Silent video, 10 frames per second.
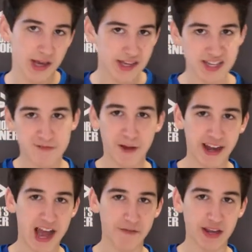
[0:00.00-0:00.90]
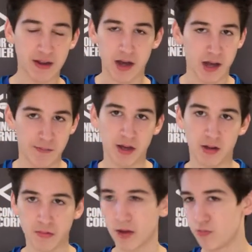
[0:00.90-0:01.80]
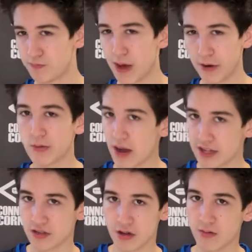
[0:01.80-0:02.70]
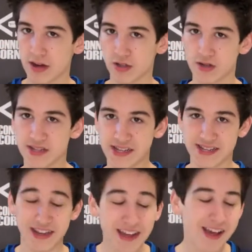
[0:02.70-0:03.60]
despite having about a regular season